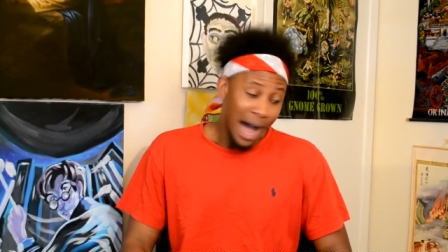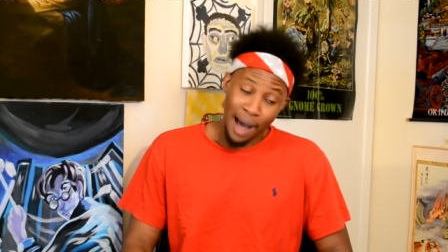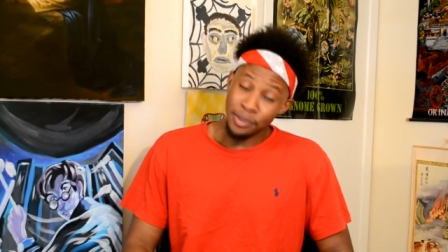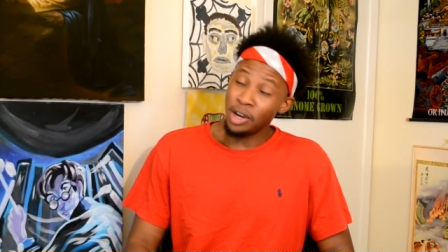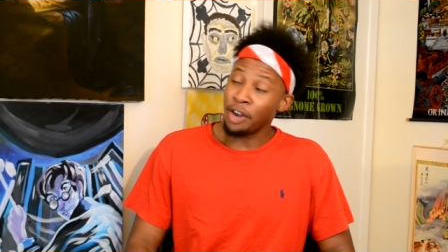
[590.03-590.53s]

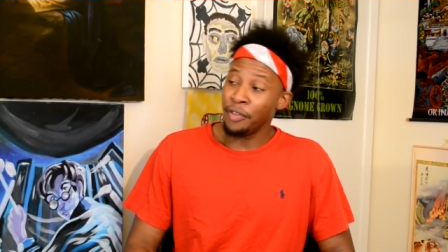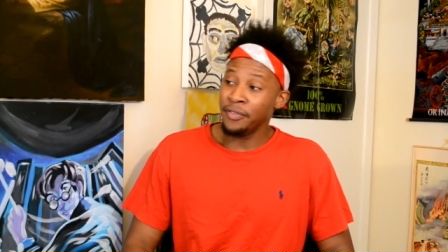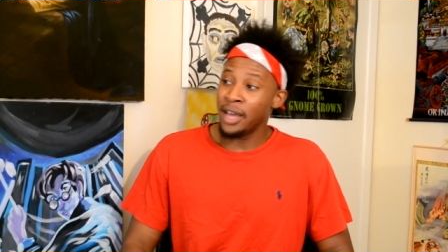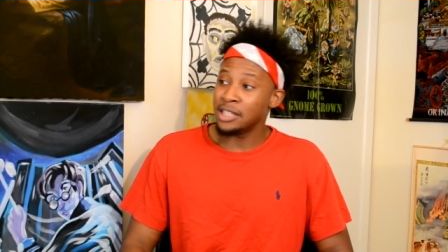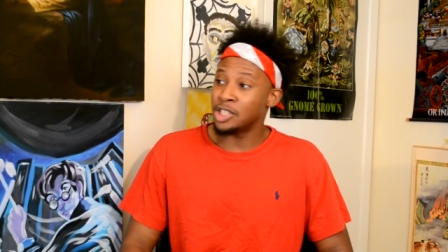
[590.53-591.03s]
I'm starting to
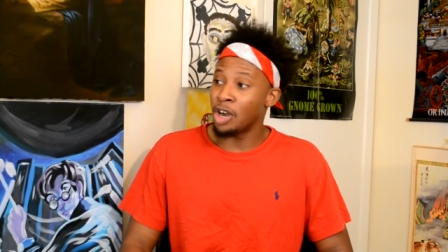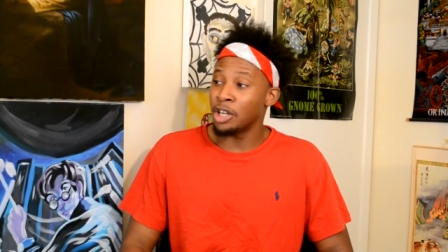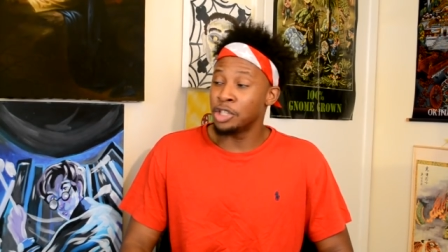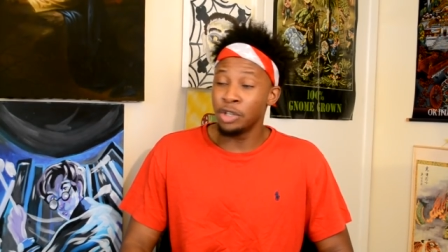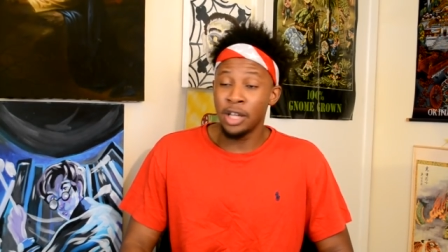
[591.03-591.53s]
think that Star
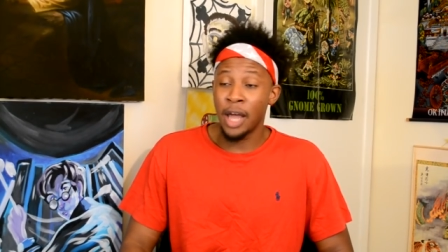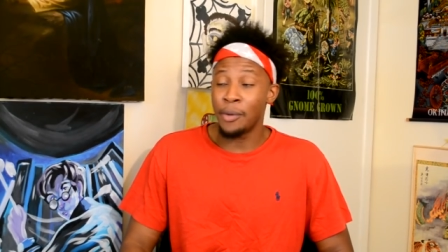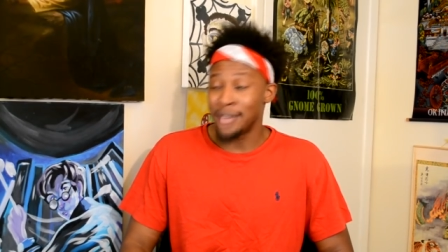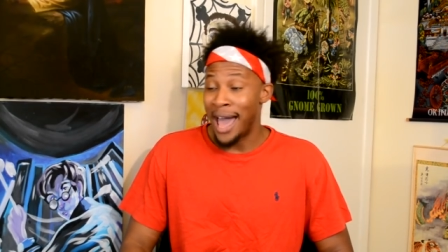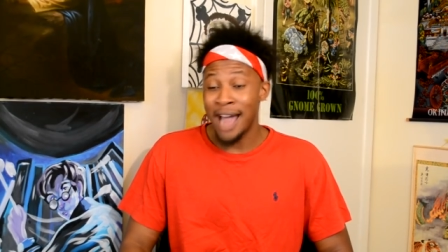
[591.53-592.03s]
Lotulelei
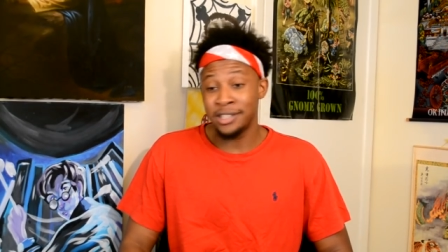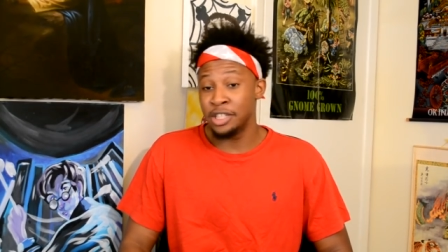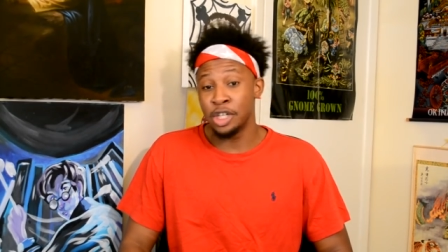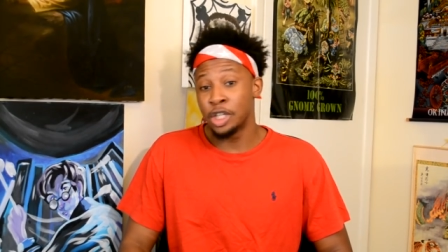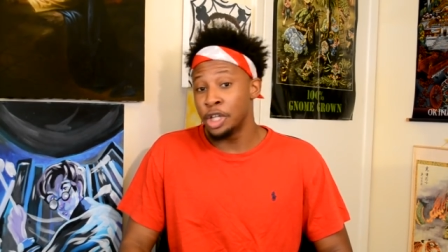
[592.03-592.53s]
was
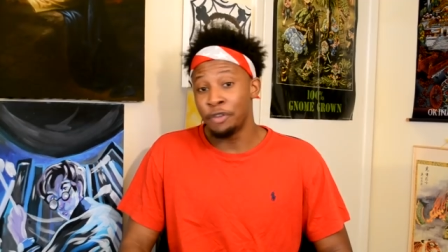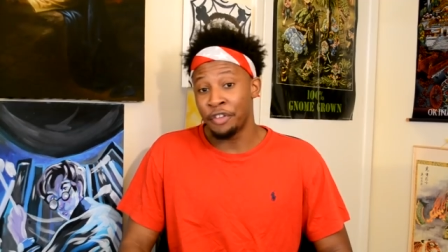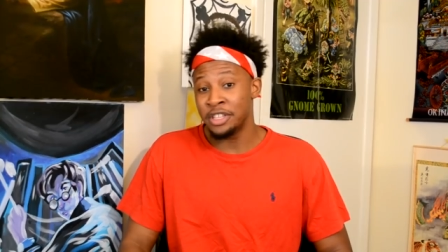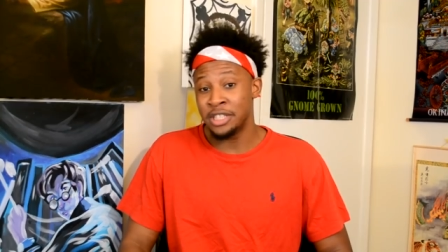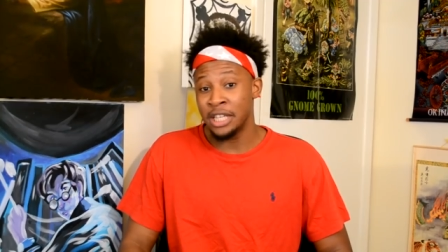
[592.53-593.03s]
actually the glue for
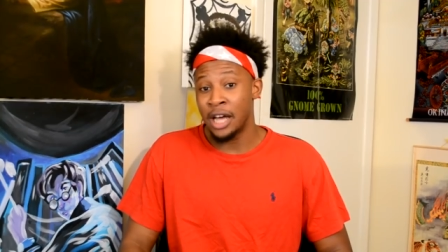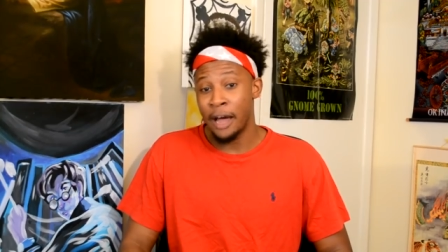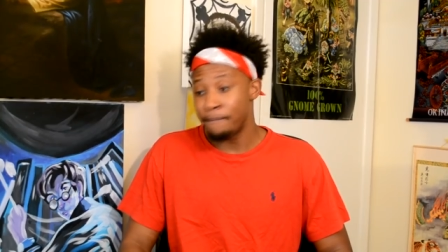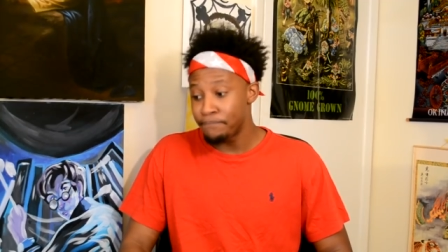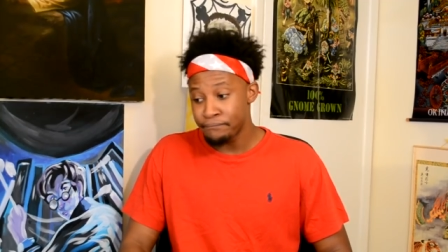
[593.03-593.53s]
this D line.